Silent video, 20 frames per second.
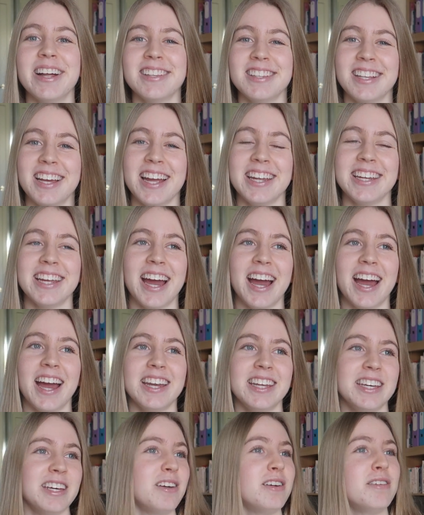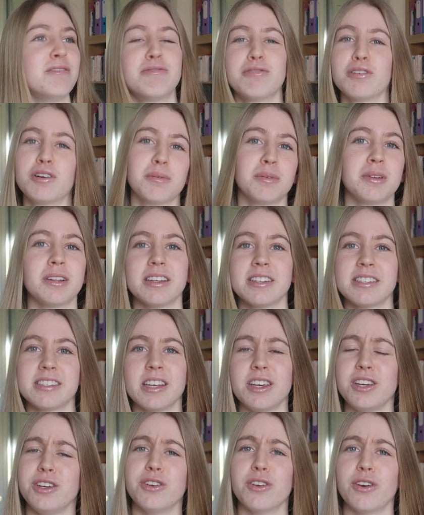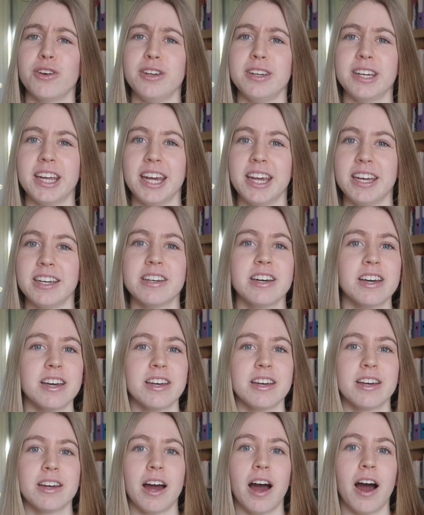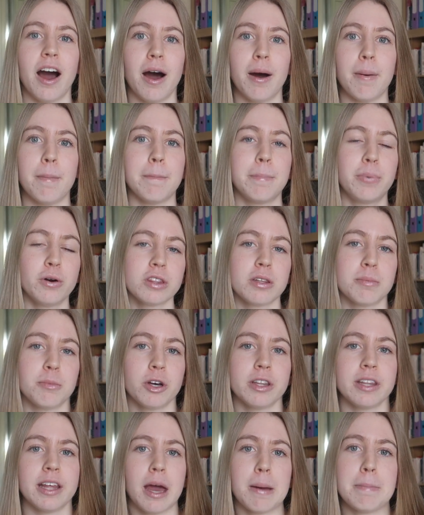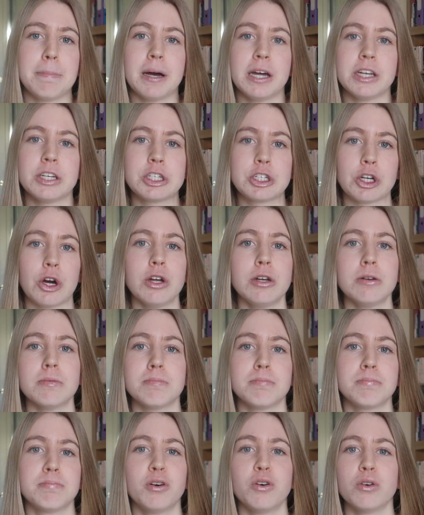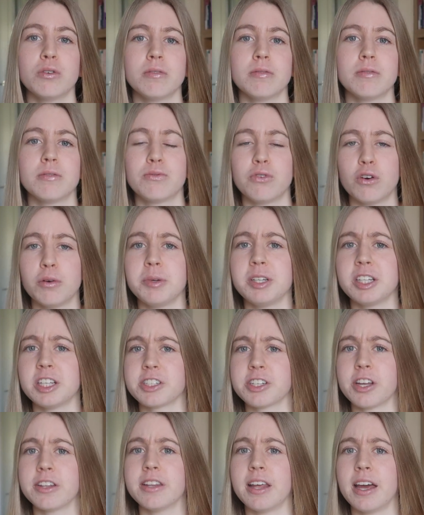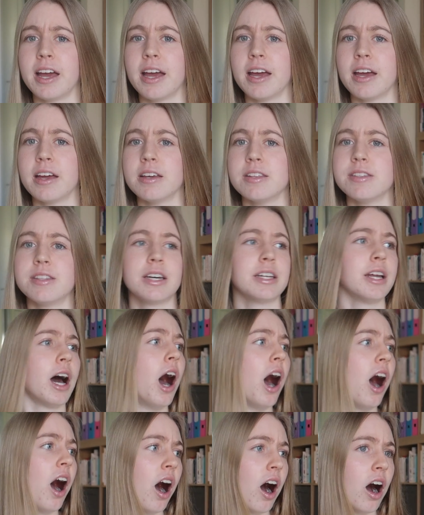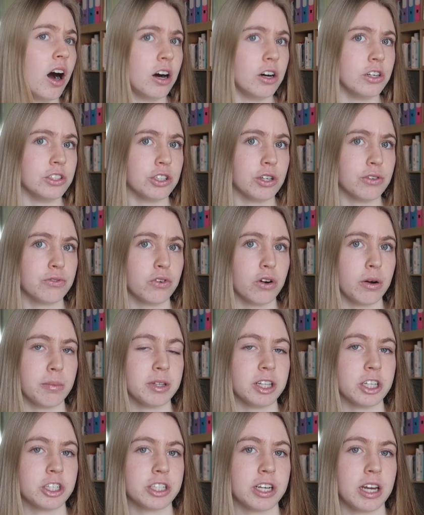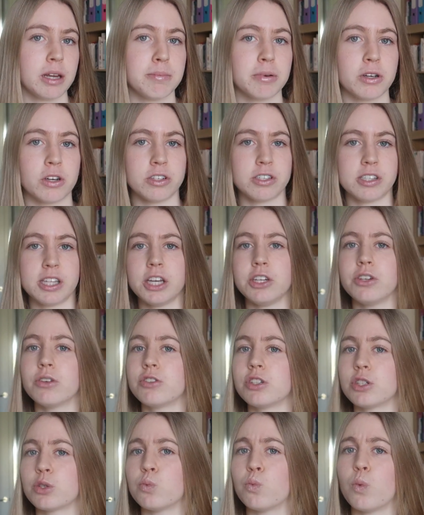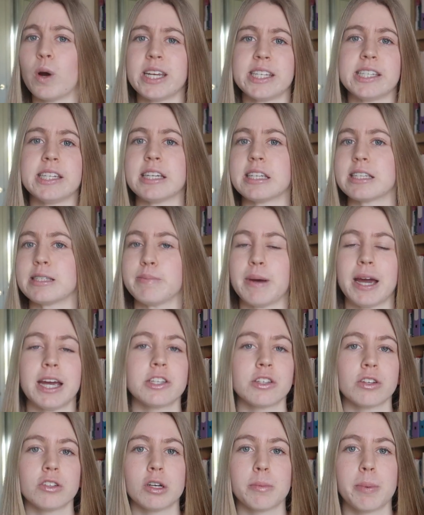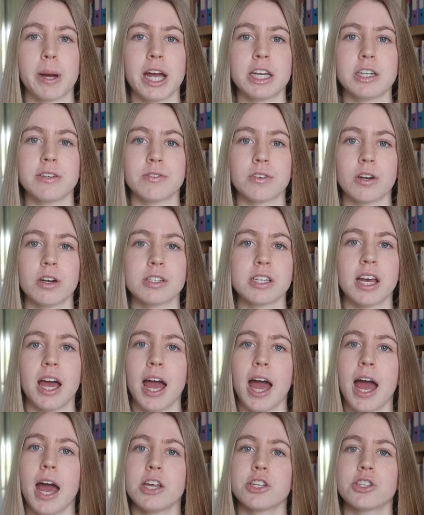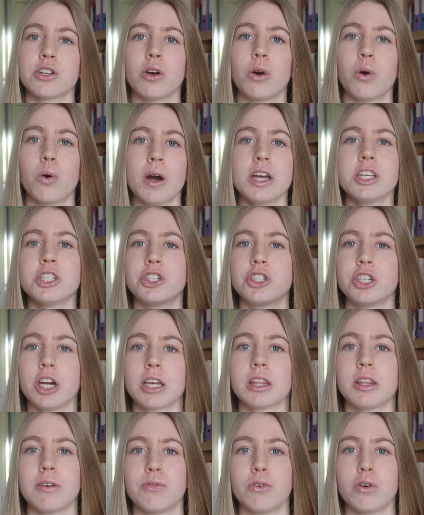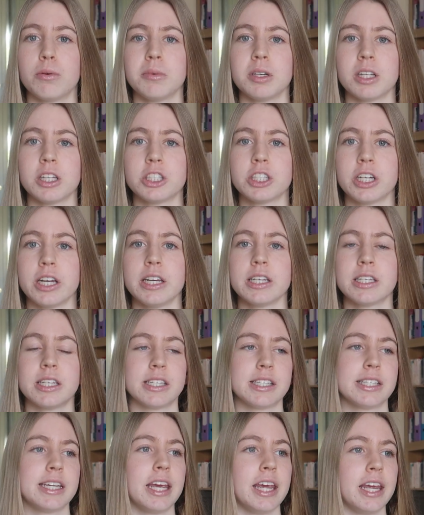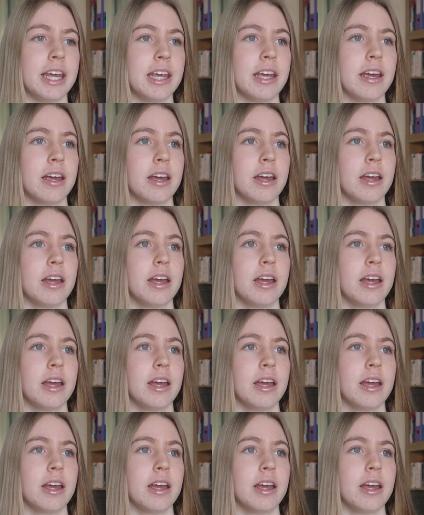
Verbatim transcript: yeah, any formulas that you know you need, put them on there, but don't put formulas on there that are on your formula sheet, because then you're just wasting space on your page of notes. So always check the formula sheet to see